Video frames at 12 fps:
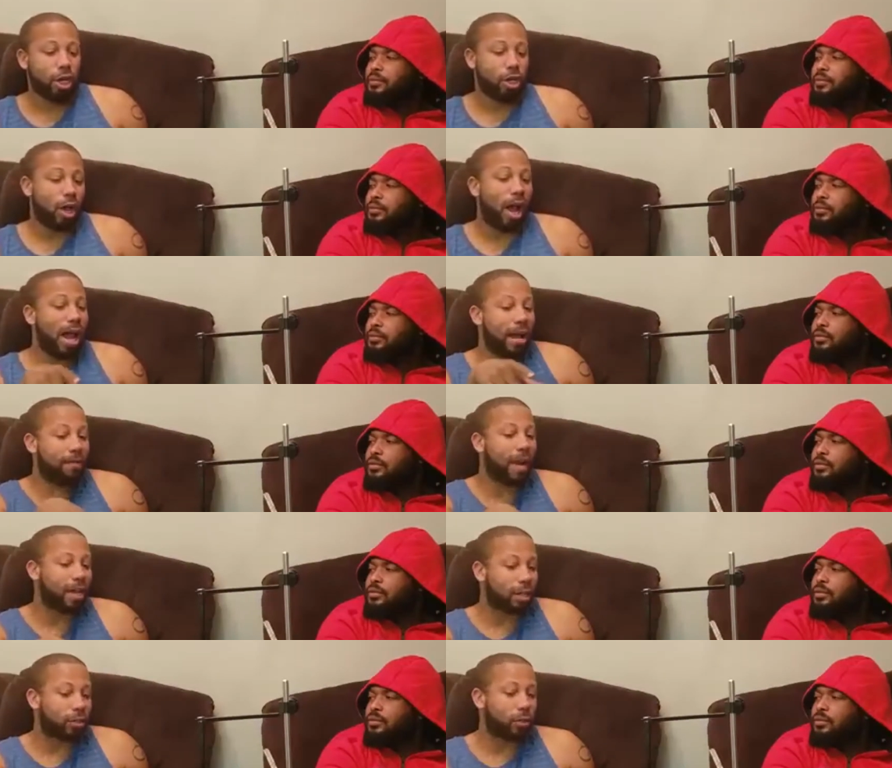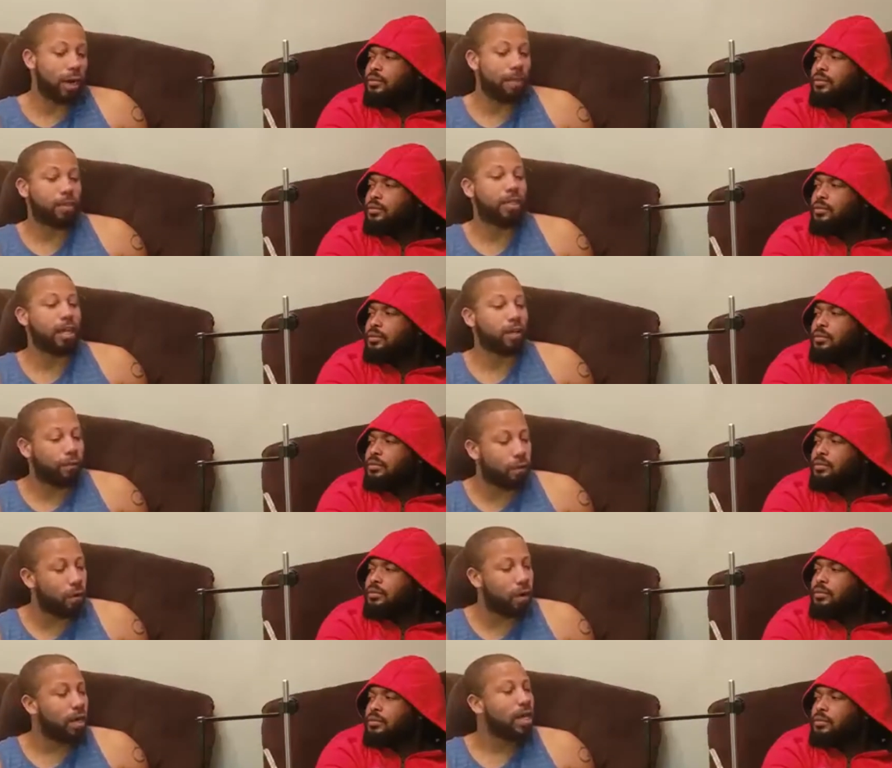Speaker 1: "Do y'all have like a screen protector
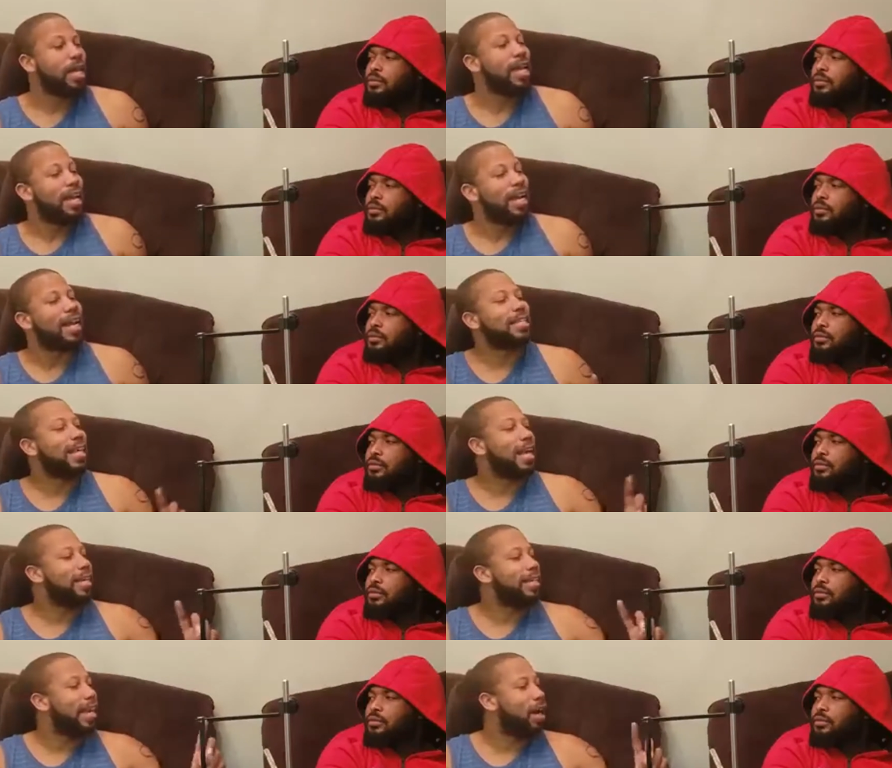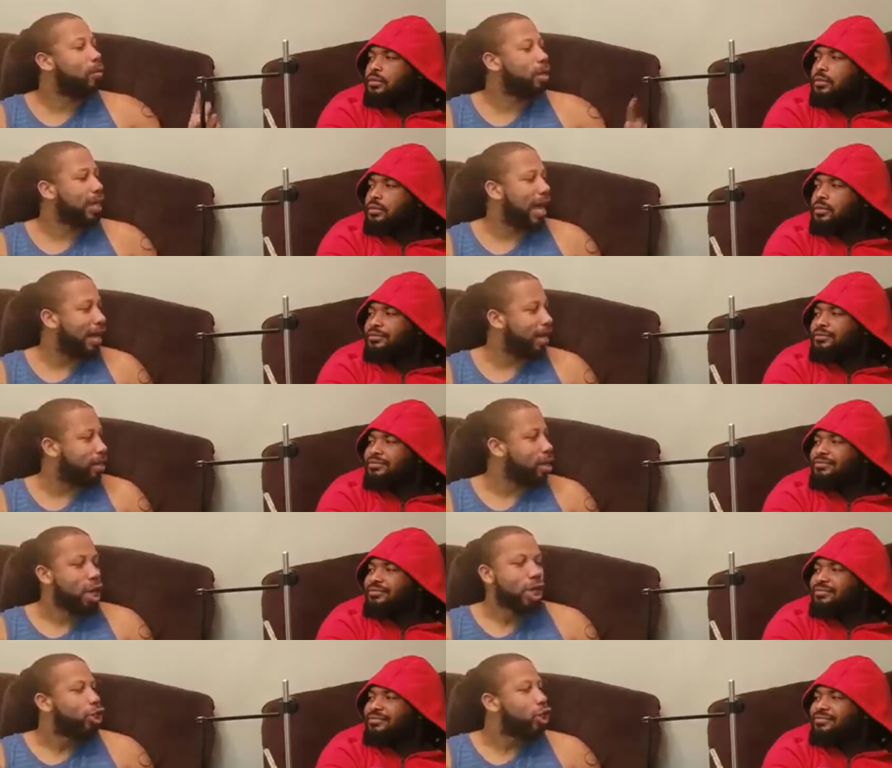for it?" and I said, "Yeah, we got it,"
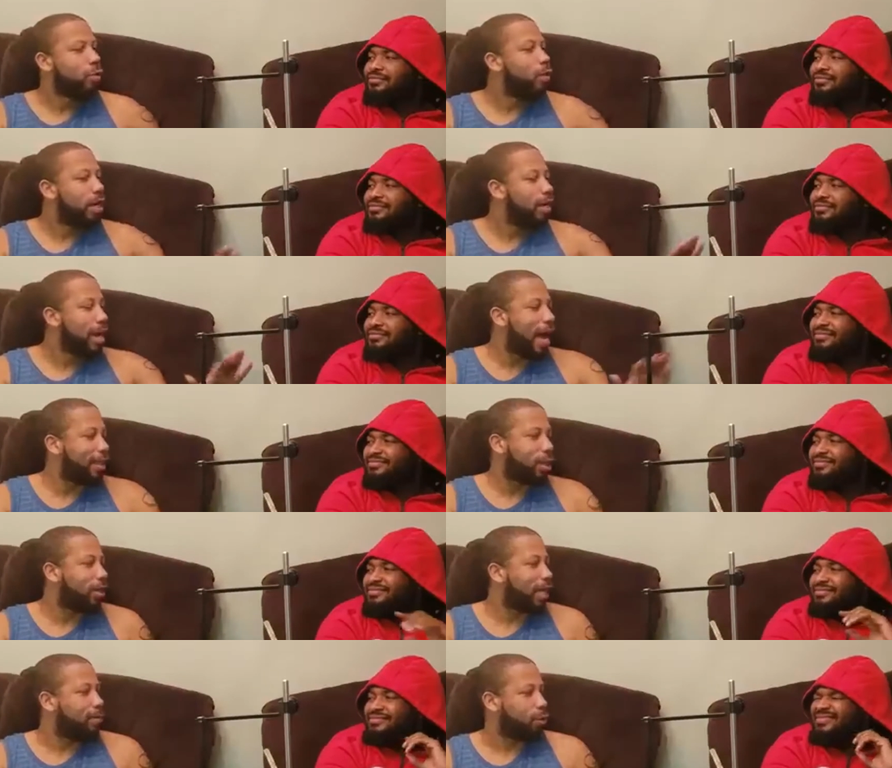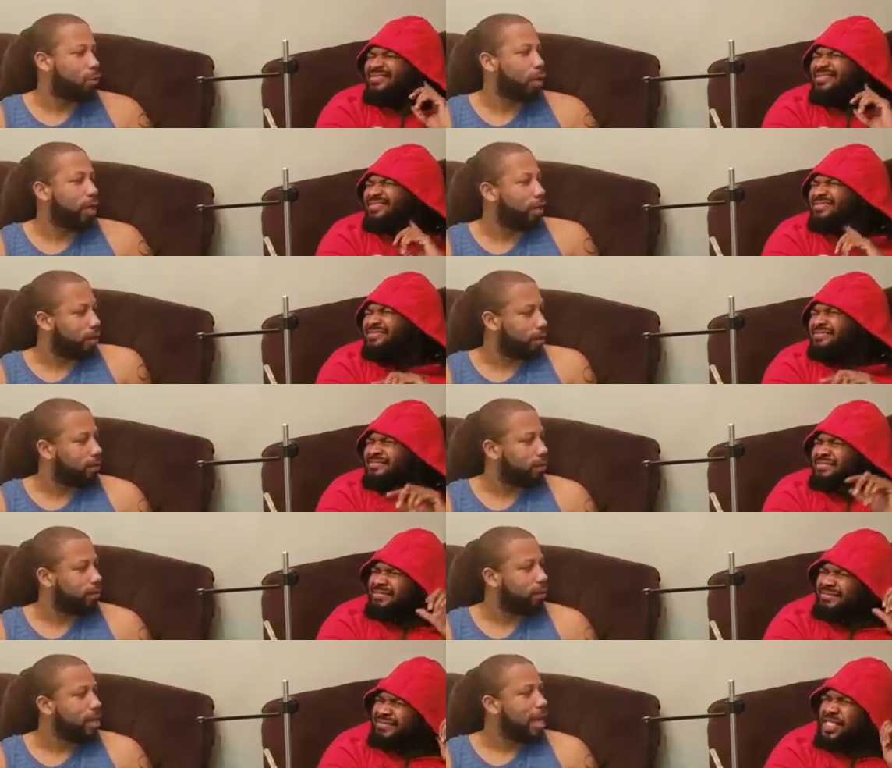she would have not thought that was weird.
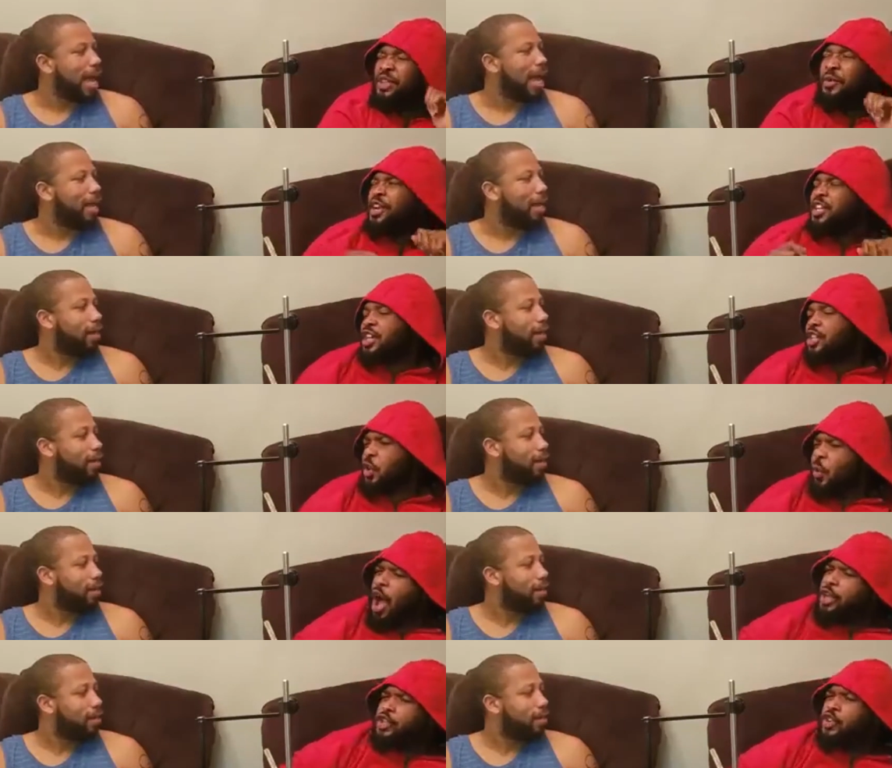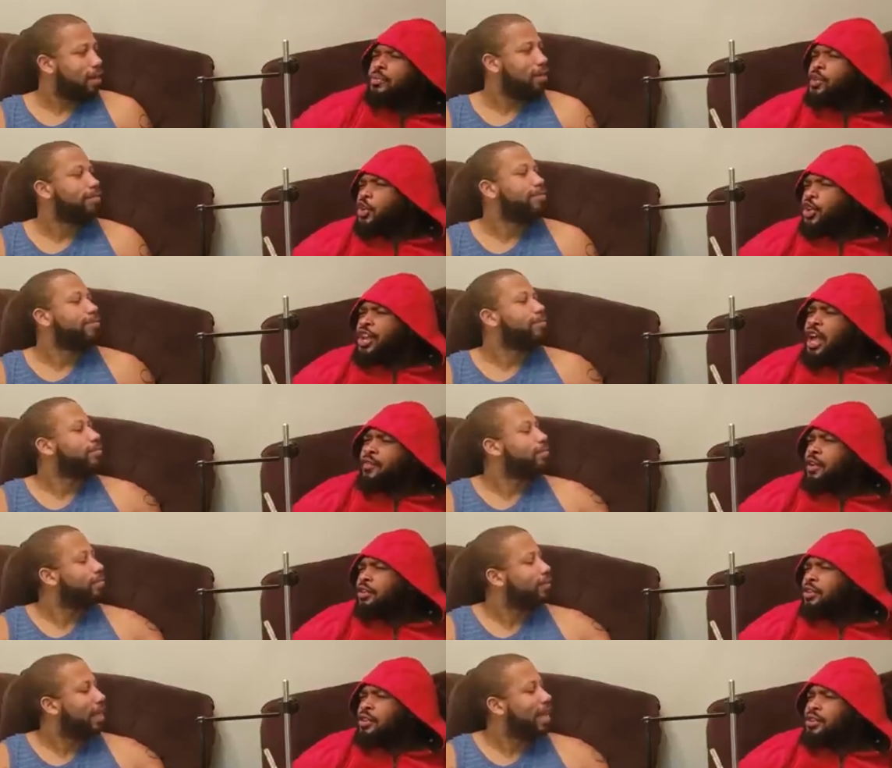Mm,
Speaker 2: she wouldn't have said, "So why you told me you didn't have
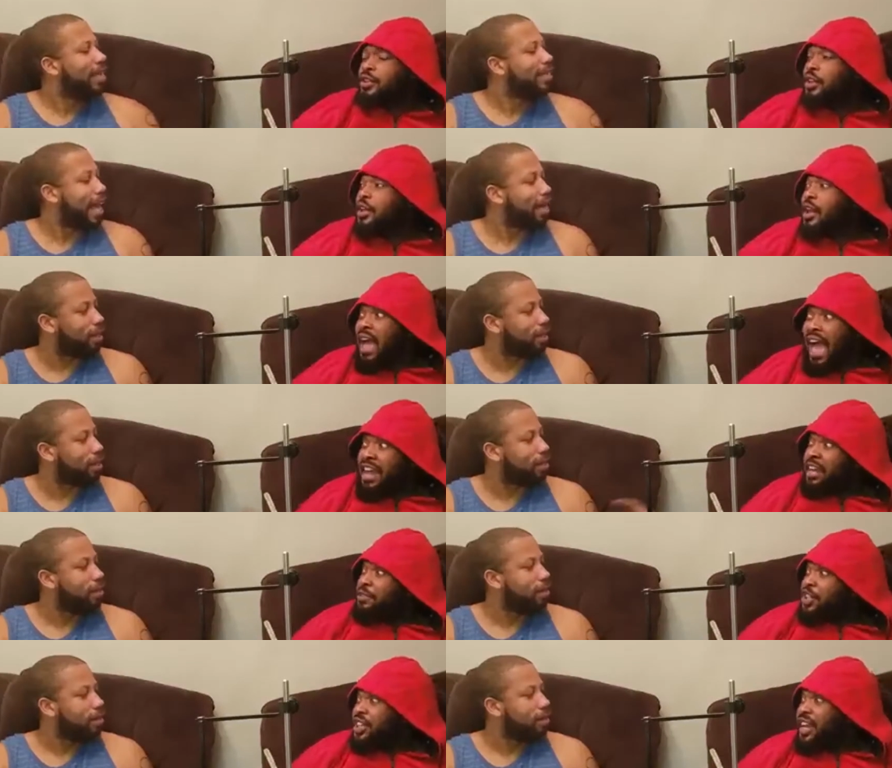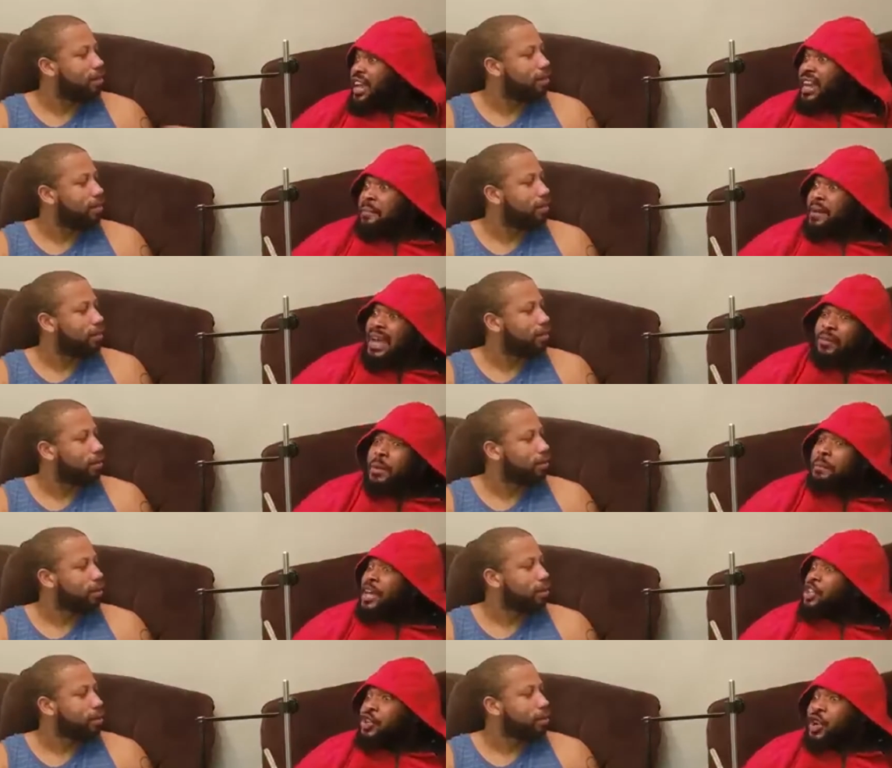it?" Exactly. And if she did, I'd be like,
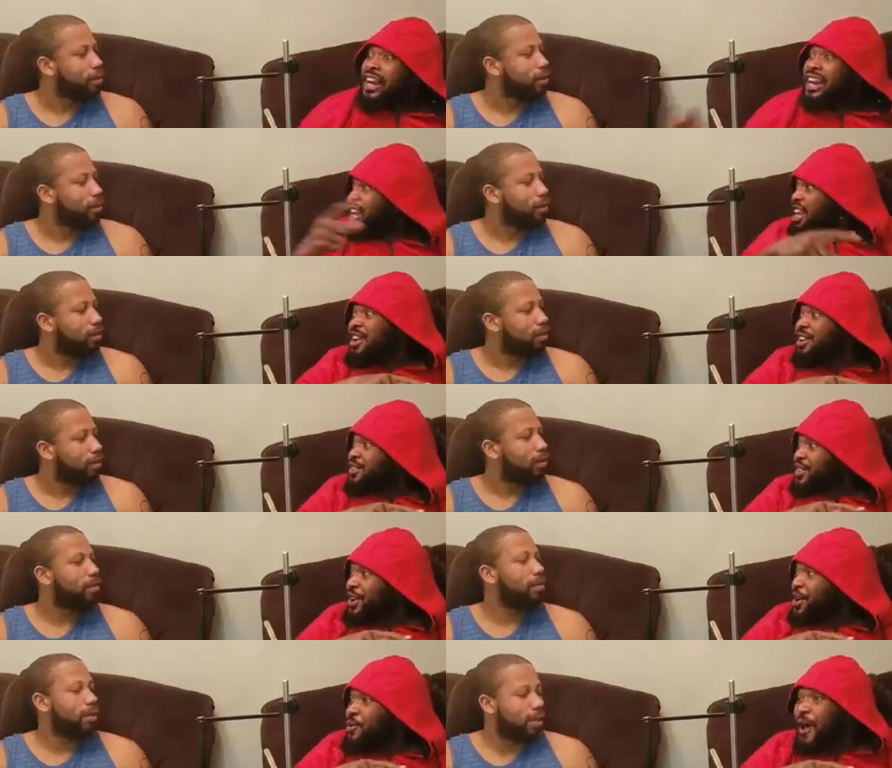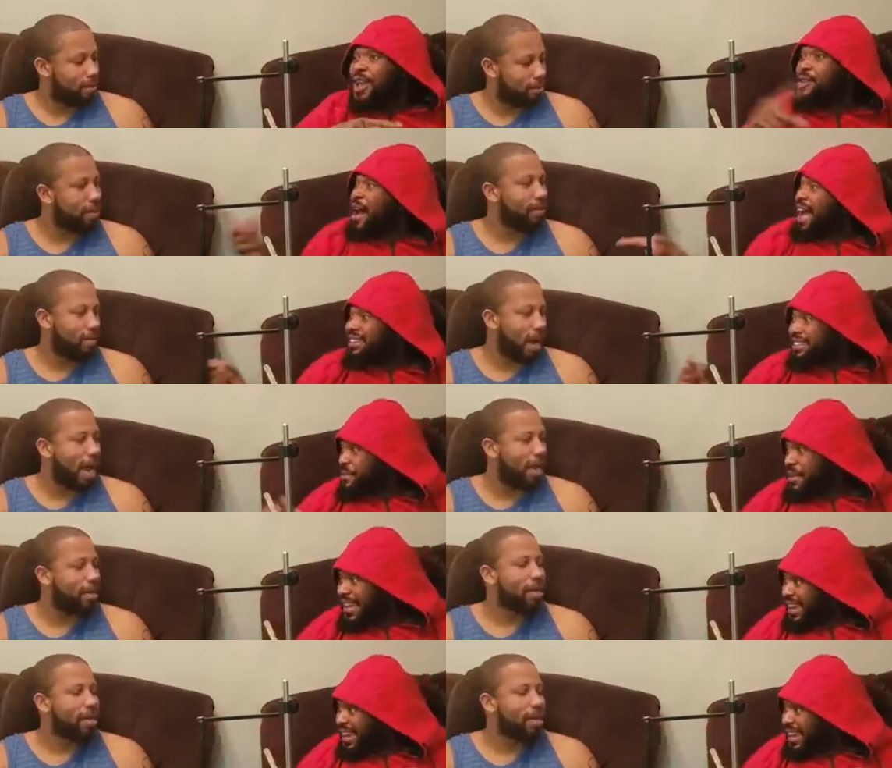"But bitch, you clearly understood why you asked right. me